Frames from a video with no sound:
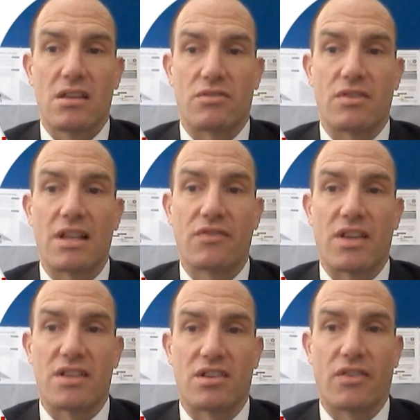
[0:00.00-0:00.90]
So on the left
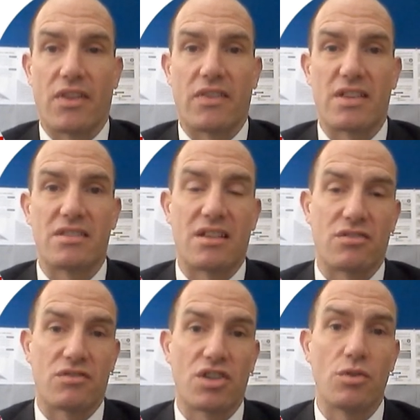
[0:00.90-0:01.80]
hand side there's
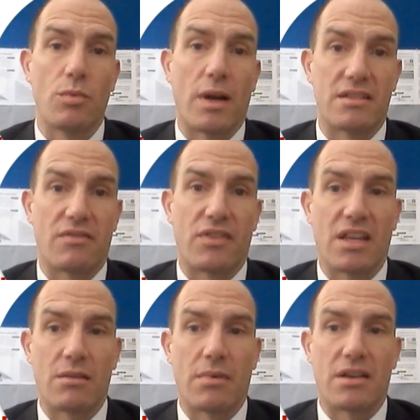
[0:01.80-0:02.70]
sort of 2 ways of
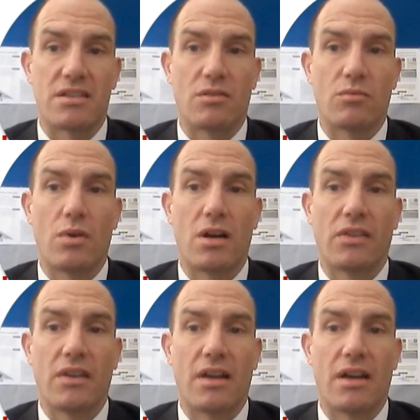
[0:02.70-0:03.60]
thinking about it.
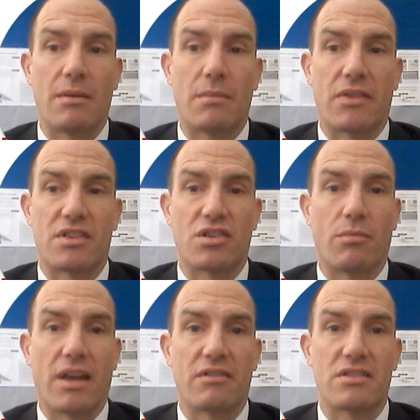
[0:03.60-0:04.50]
One at the
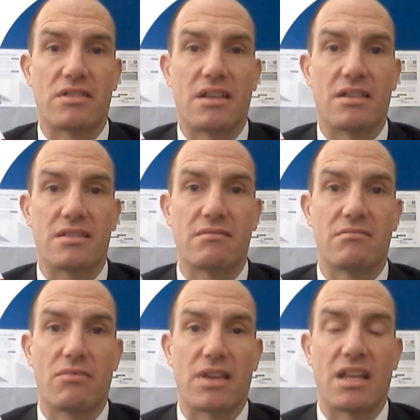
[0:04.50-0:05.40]
top there is
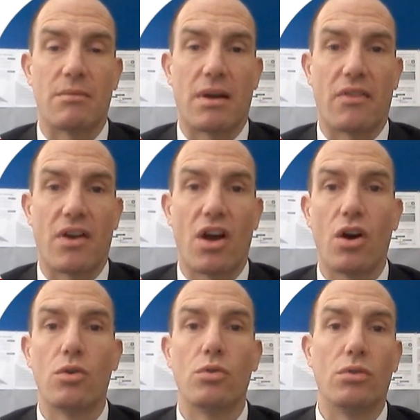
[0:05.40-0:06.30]
thinking about the
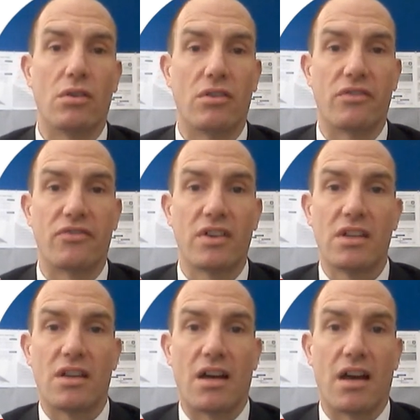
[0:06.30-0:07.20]
whole of
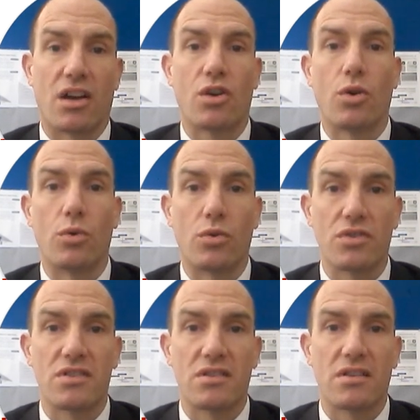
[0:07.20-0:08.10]
a
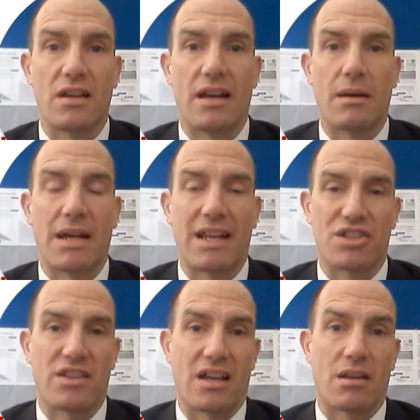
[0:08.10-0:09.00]
course, and
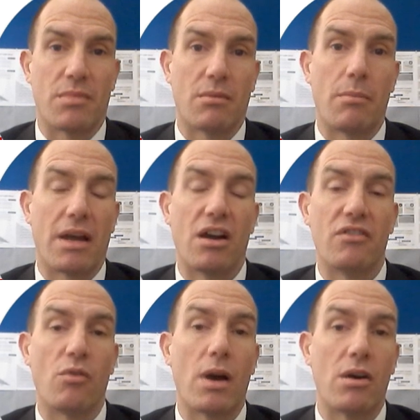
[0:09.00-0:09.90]
actually that can become a bit
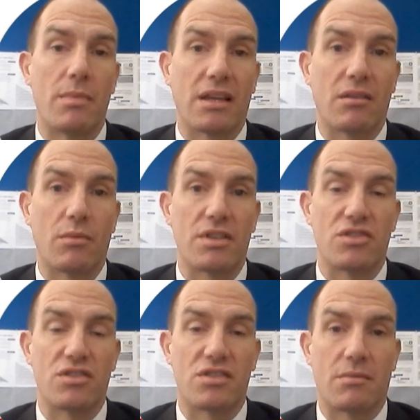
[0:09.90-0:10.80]
overwhelming when
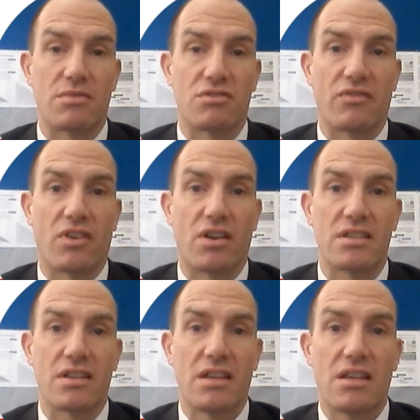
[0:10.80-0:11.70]
students come to
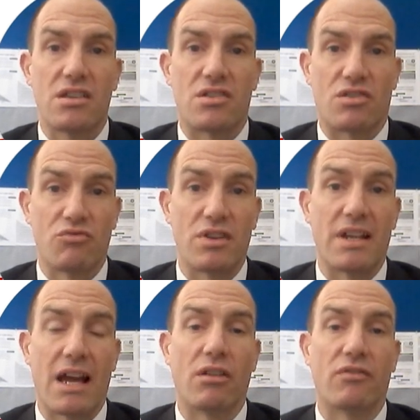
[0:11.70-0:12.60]
revise. So it's
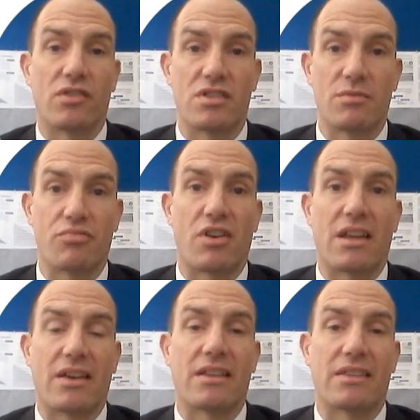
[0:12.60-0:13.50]
really helpful to
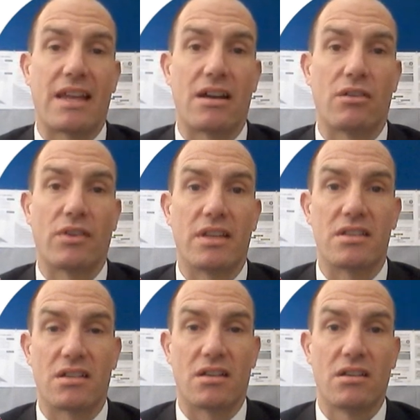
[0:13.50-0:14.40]
break that down
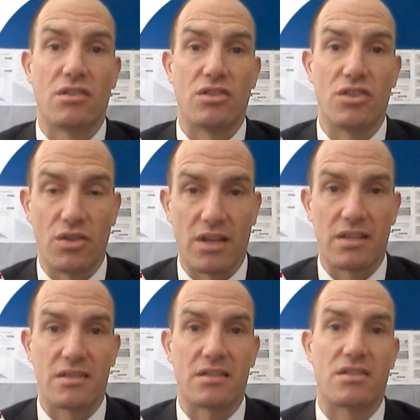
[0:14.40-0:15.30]
into
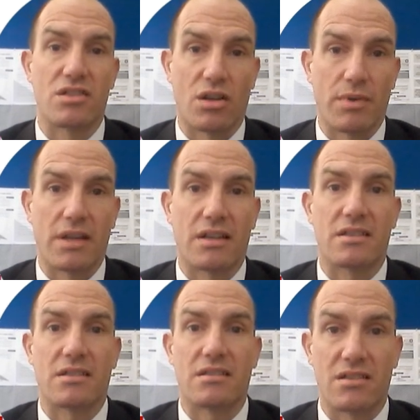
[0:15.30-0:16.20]
units, into
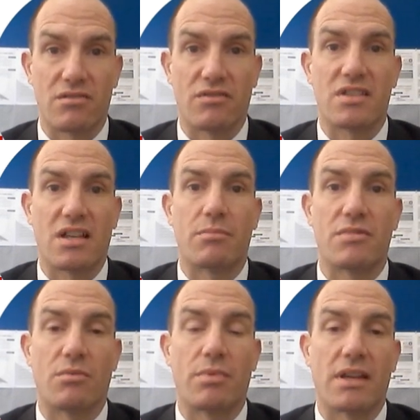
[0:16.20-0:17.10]
topics, into sort of
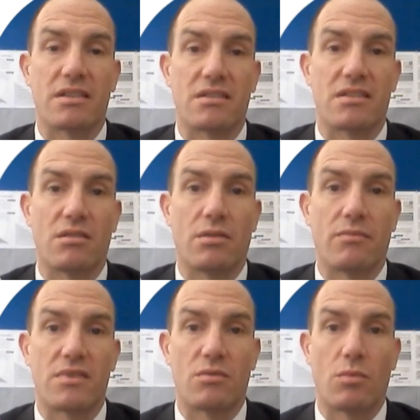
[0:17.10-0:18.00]
subtopics and so
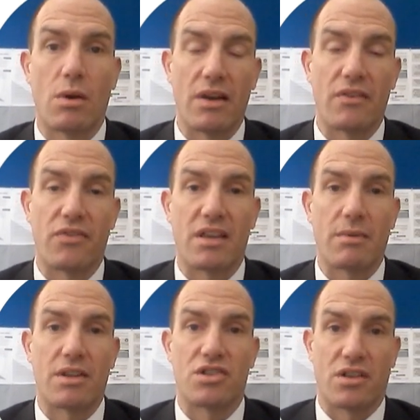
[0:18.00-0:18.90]
on. So one way of
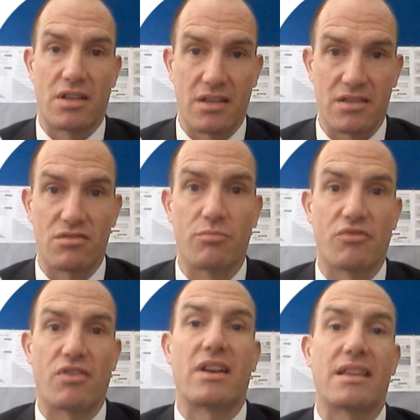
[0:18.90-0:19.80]
thinking about chunking is to sort of
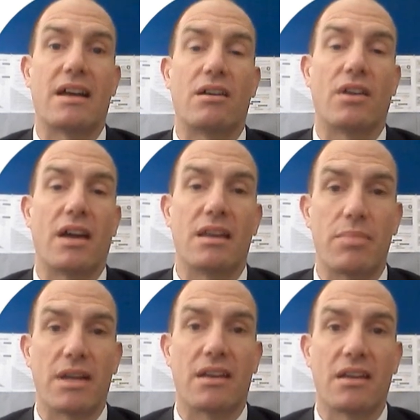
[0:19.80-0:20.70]
break down a
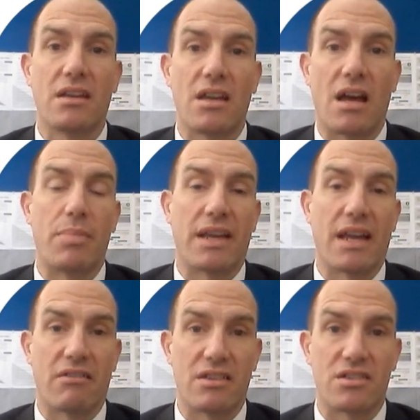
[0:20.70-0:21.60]
big
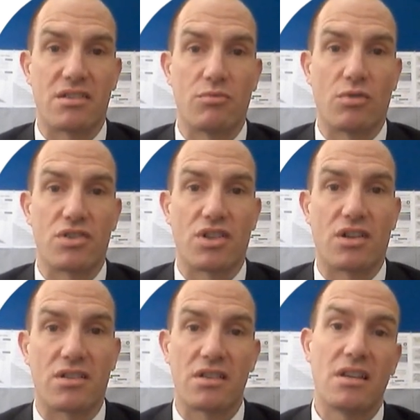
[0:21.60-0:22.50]
area into smaller
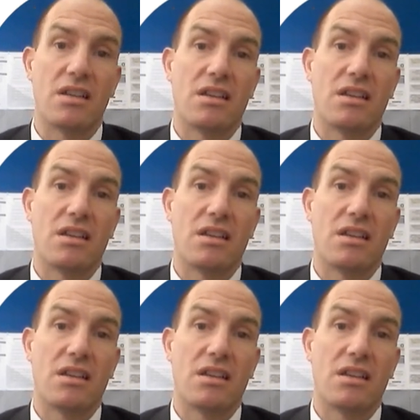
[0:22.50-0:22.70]
chunks.